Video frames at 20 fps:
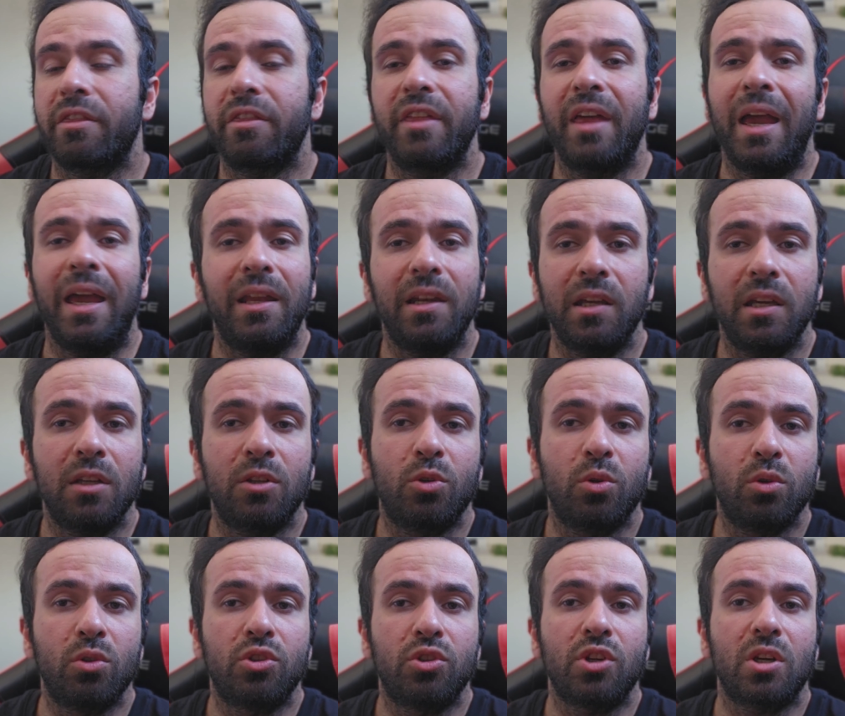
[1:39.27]
Then it
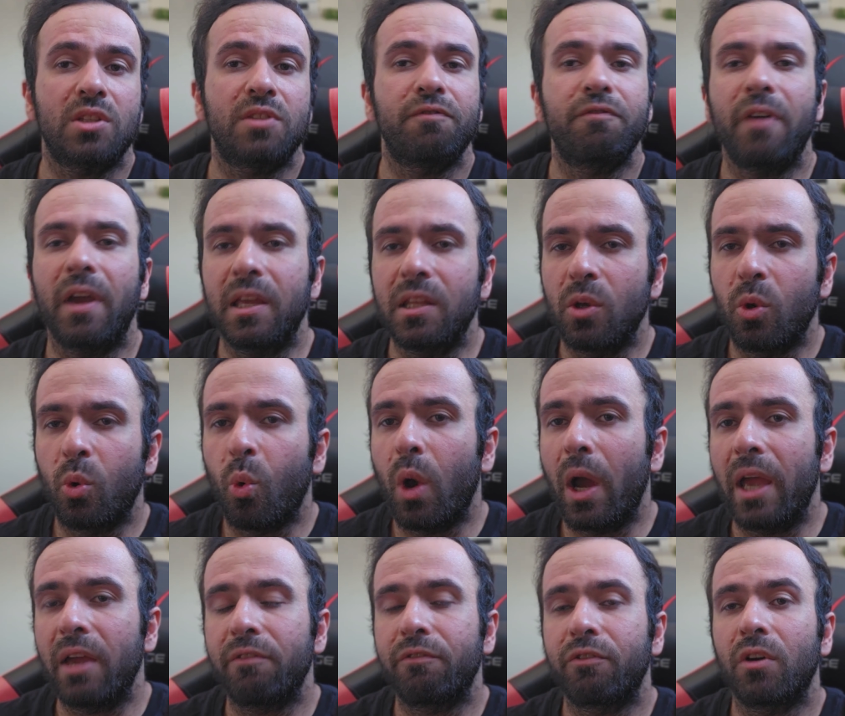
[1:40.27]
will just fade
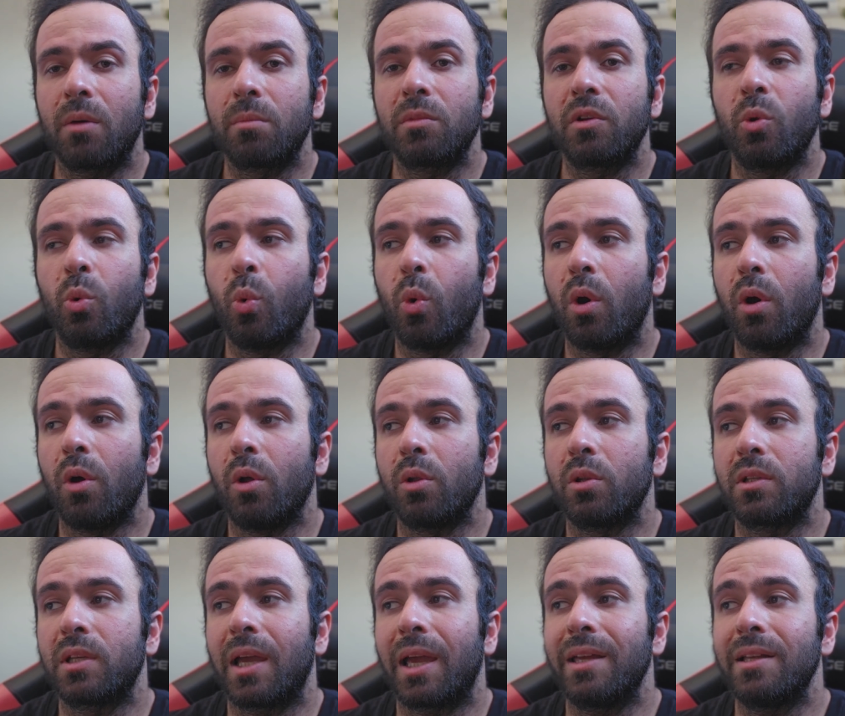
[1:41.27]
away from the
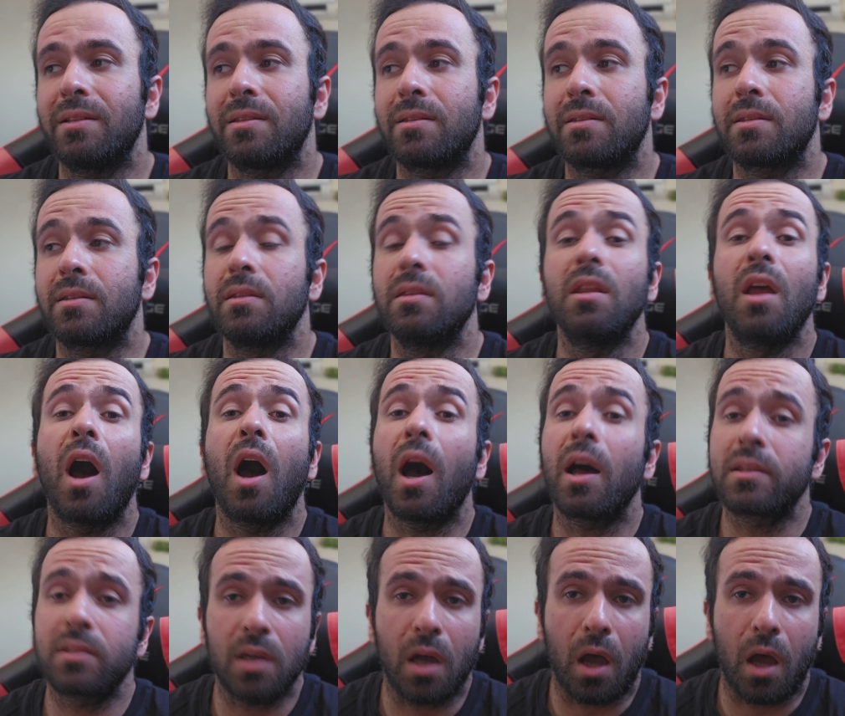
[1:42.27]
world. It's not